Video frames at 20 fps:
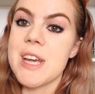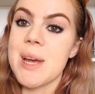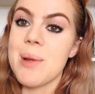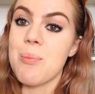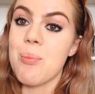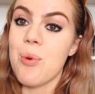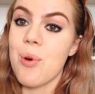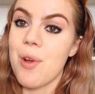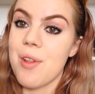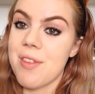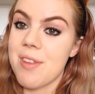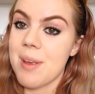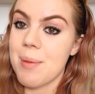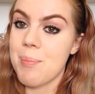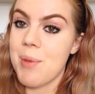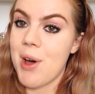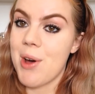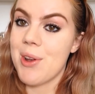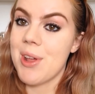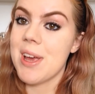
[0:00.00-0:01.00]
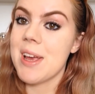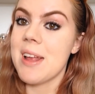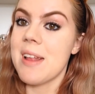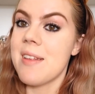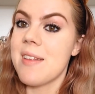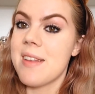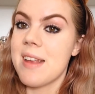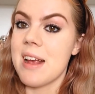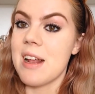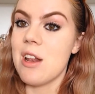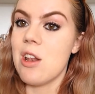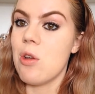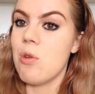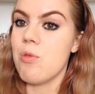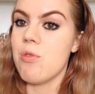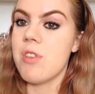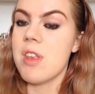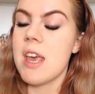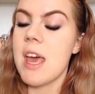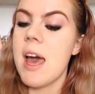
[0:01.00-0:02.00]
and Bronzing Powder in St.
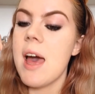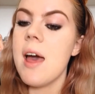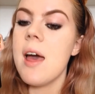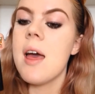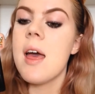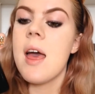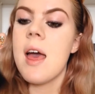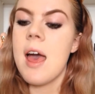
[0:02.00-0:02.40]
Lucia.